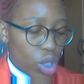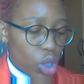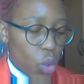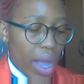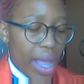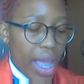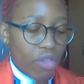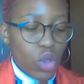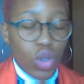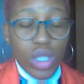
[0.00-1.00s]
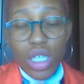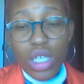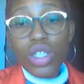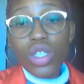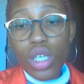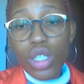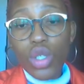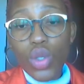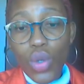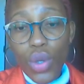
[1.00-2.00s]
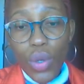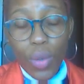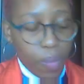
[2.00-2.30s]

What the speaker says: Do I have to teach it to her?